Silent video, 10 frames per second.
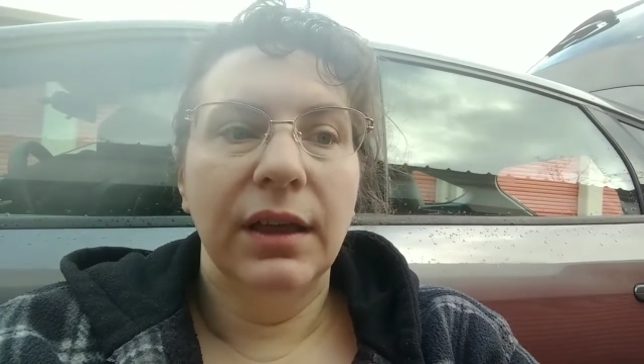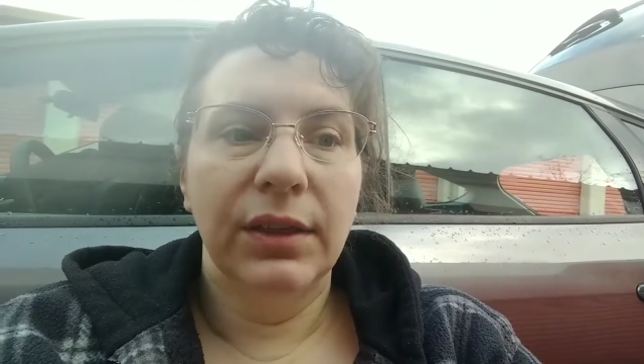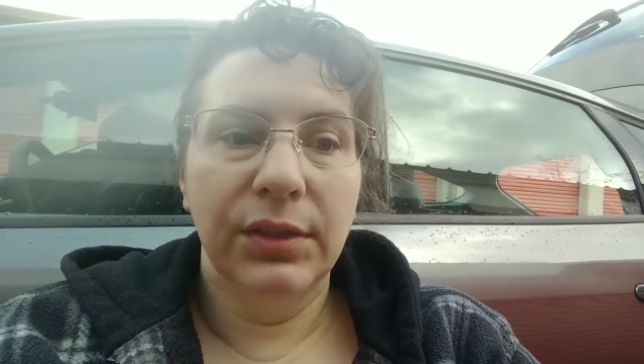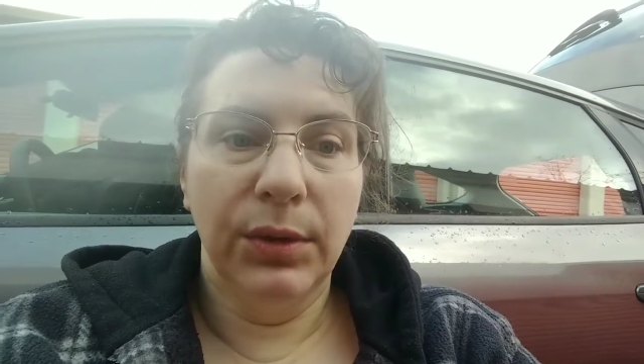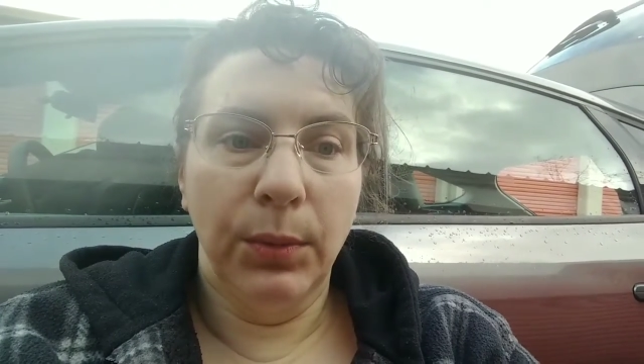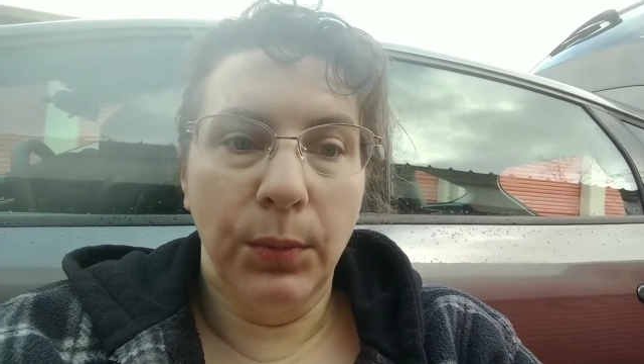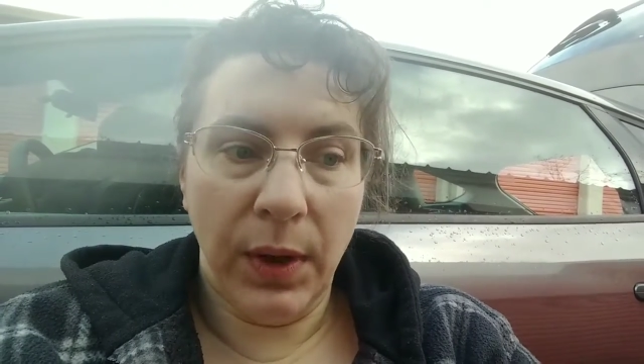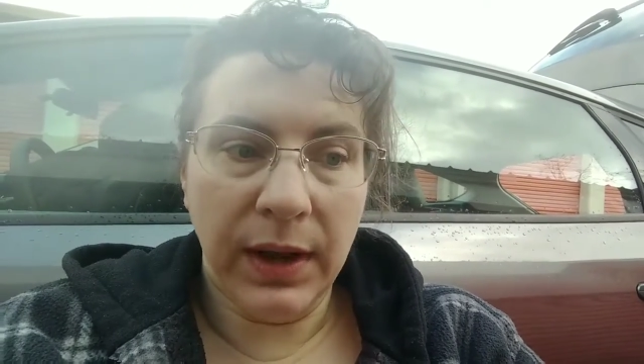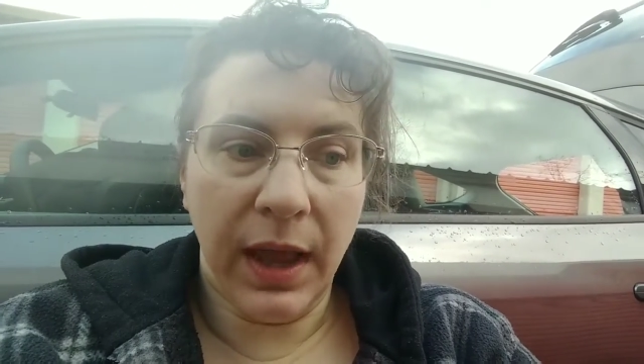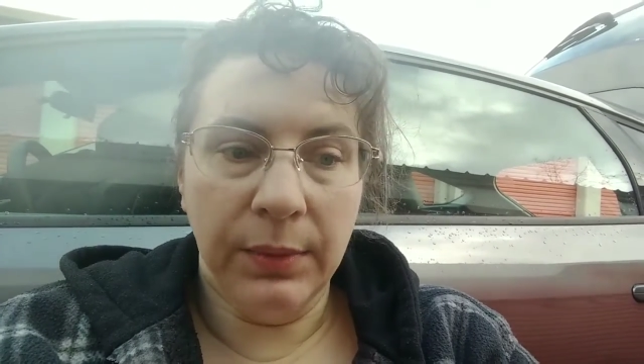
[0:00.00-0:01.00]
The
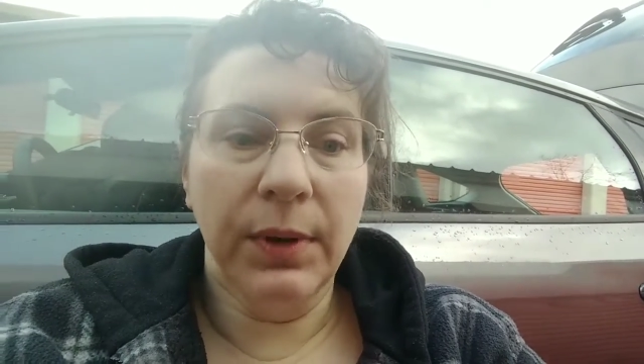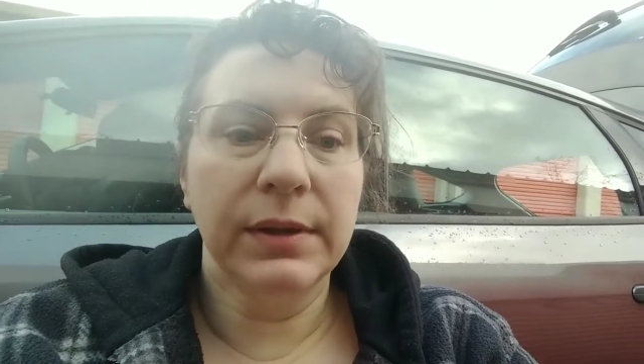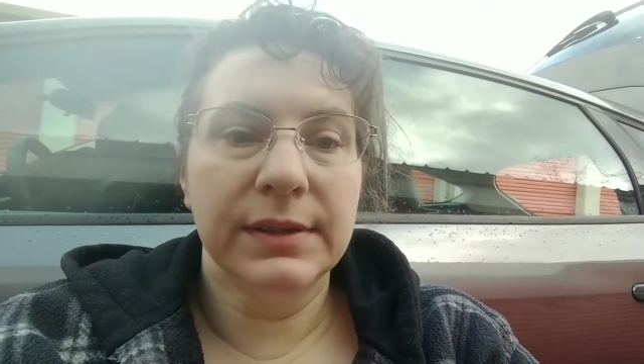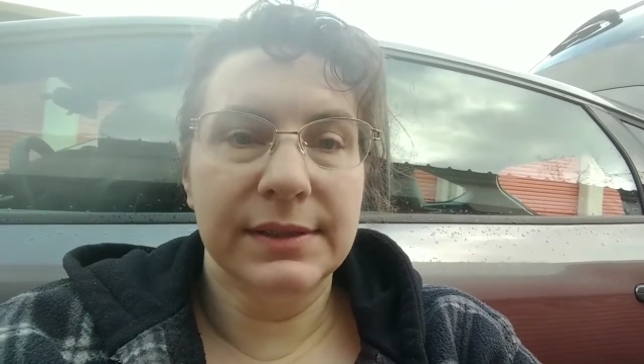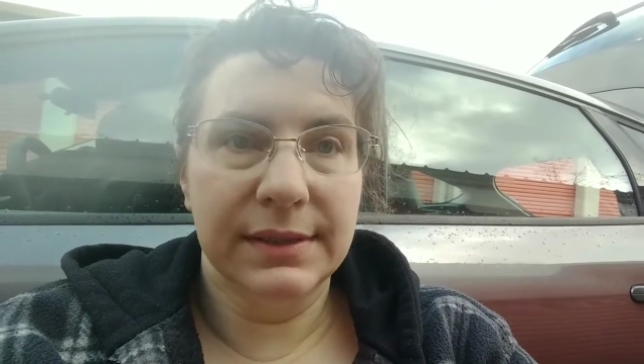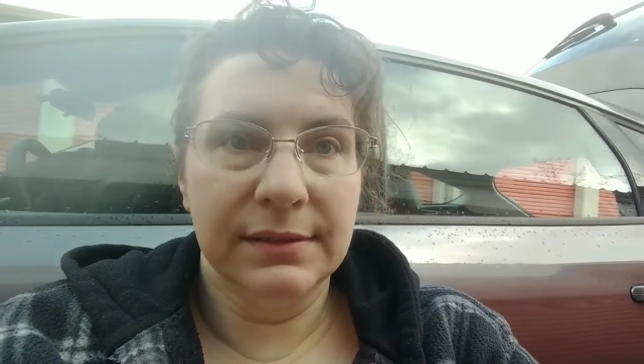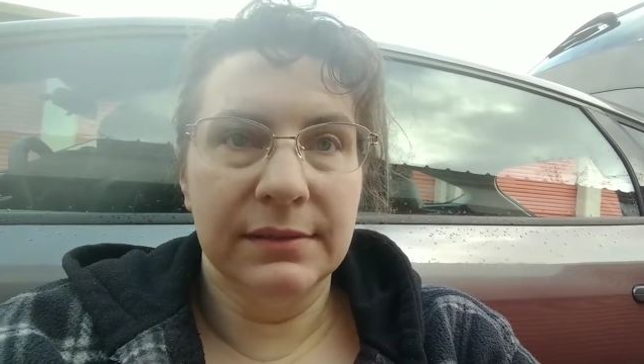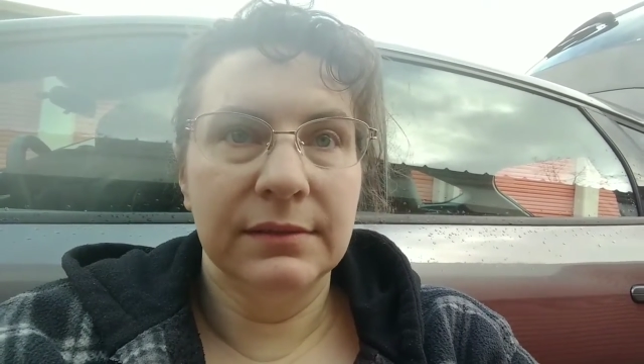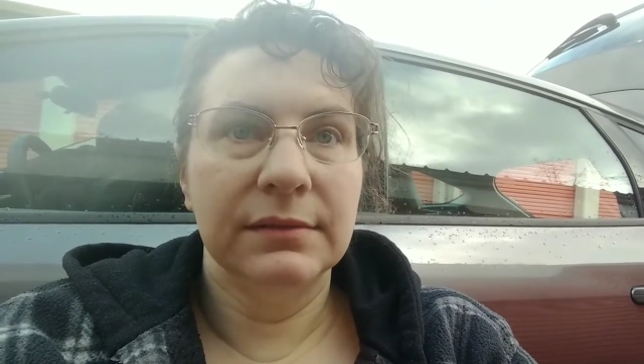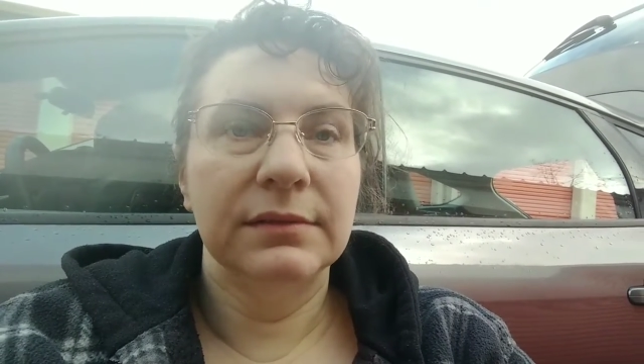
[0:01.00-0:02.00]
one I want is in
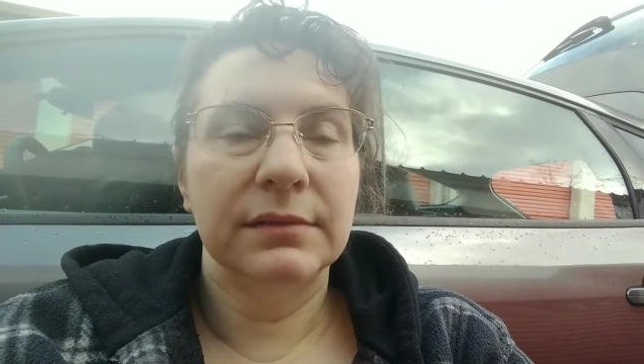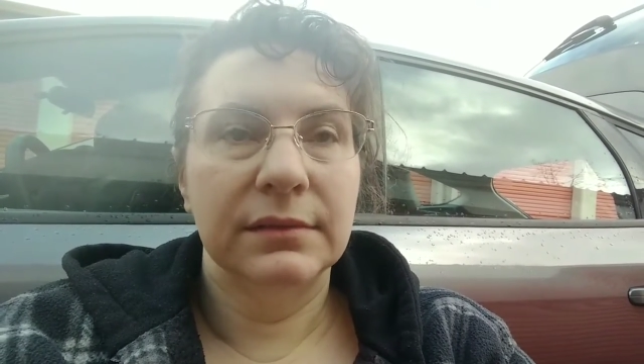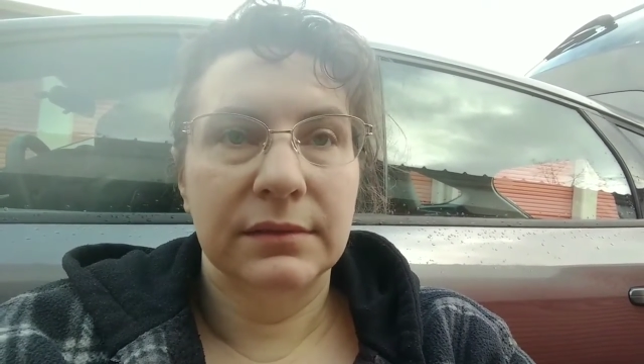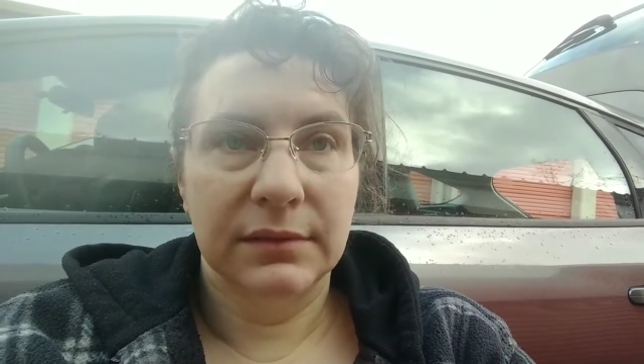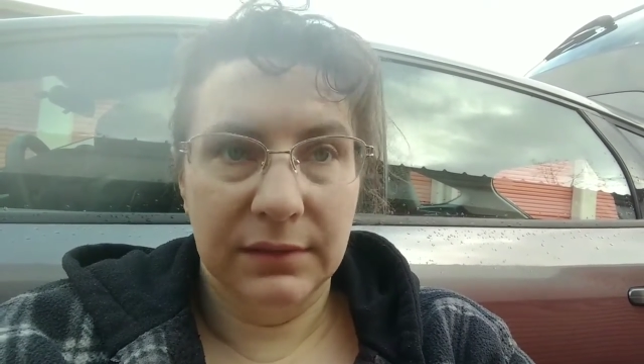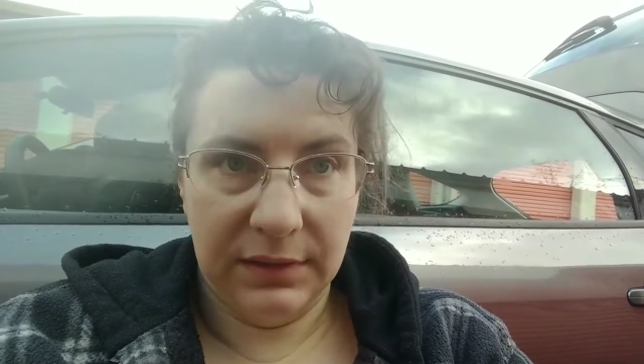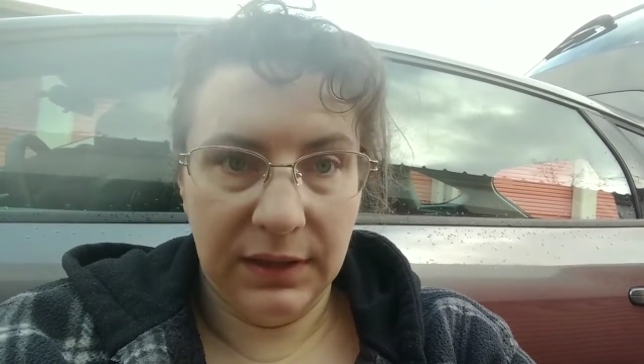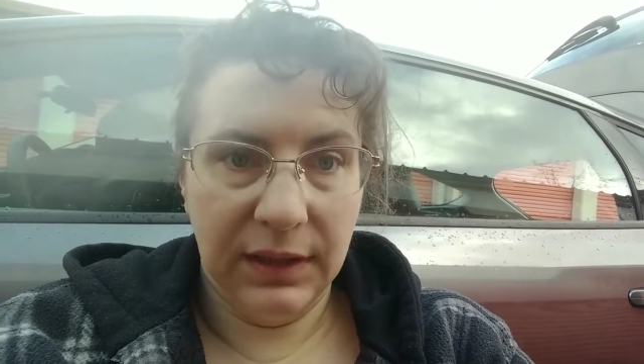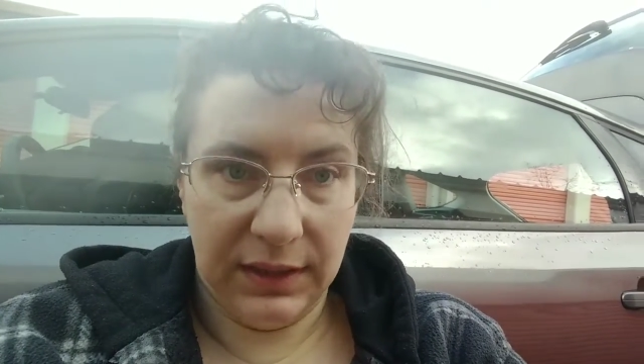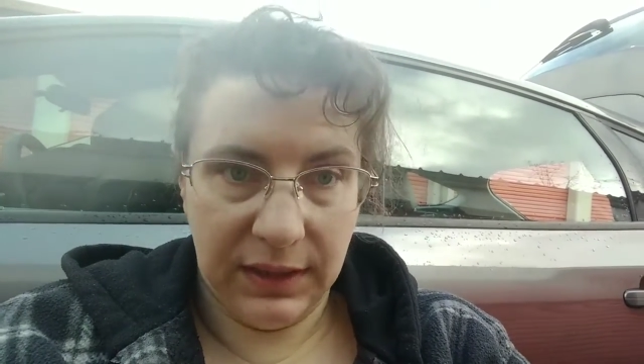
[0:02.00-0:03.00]

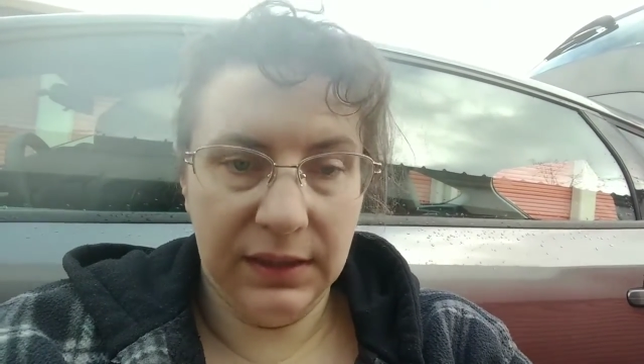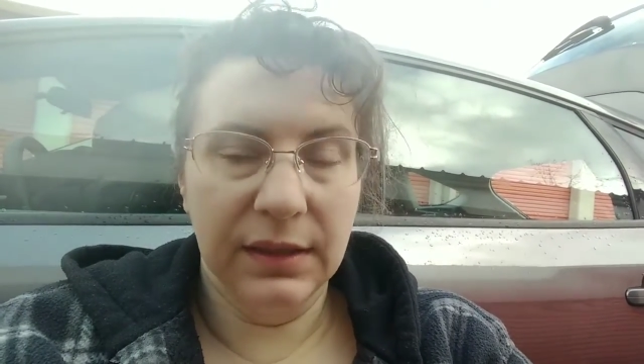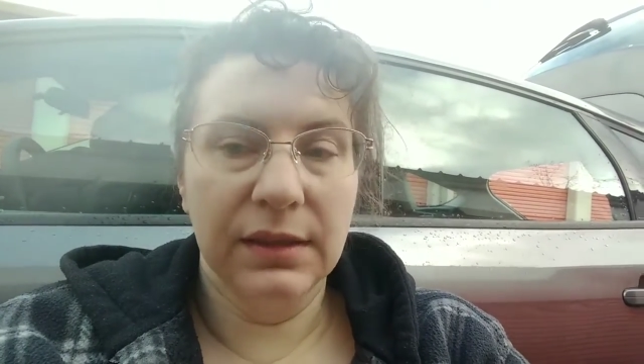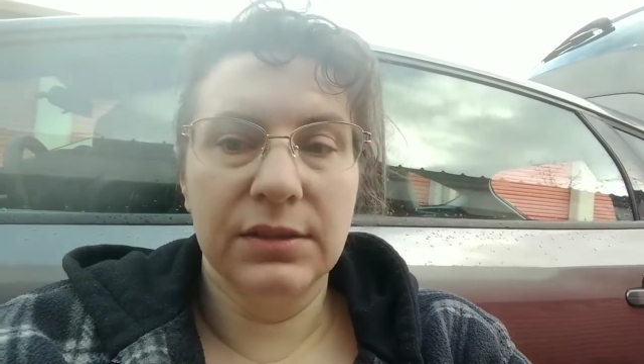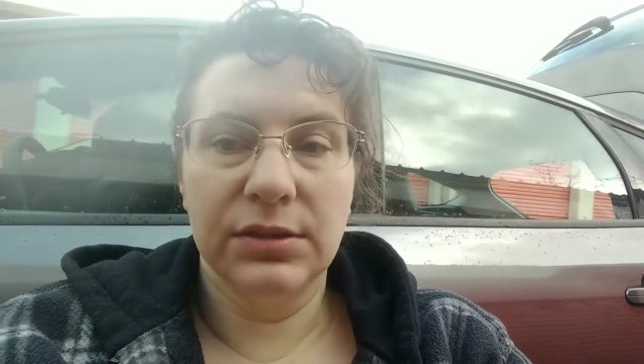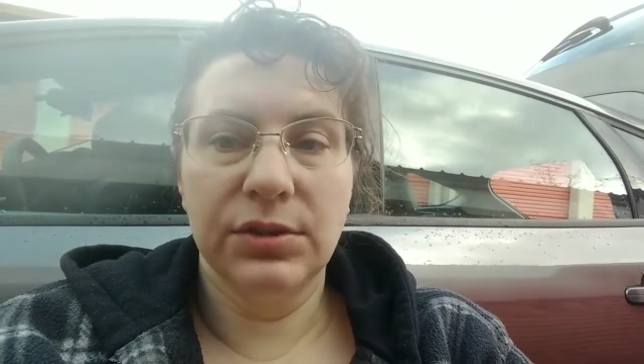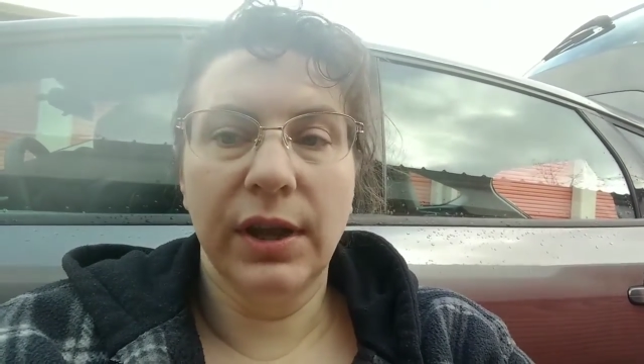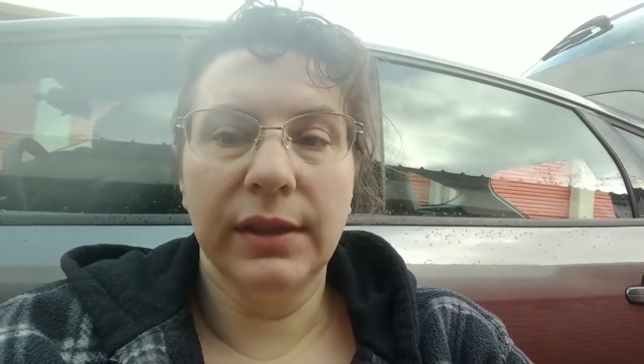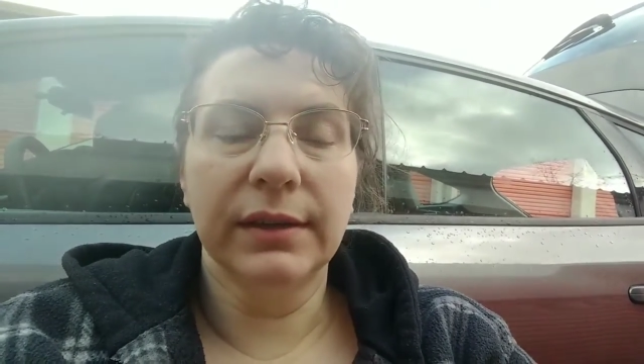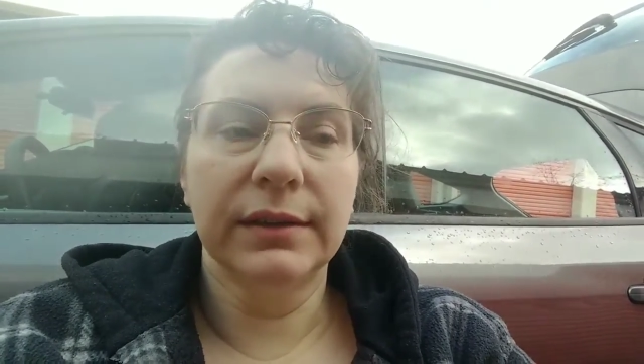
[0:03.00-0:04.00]
the
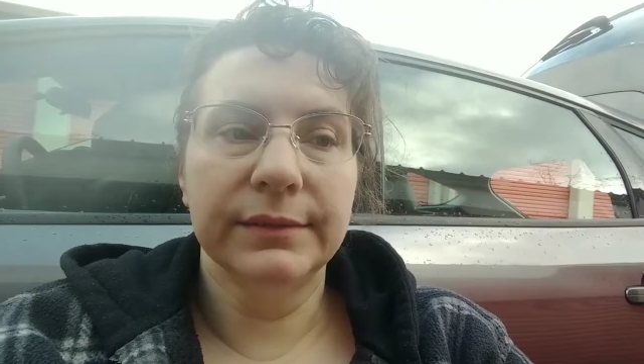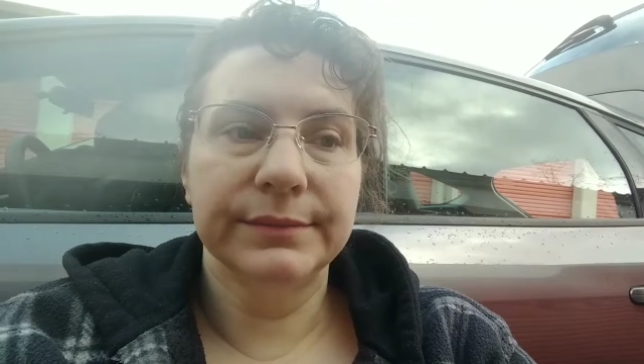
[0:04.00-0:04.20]
trailer,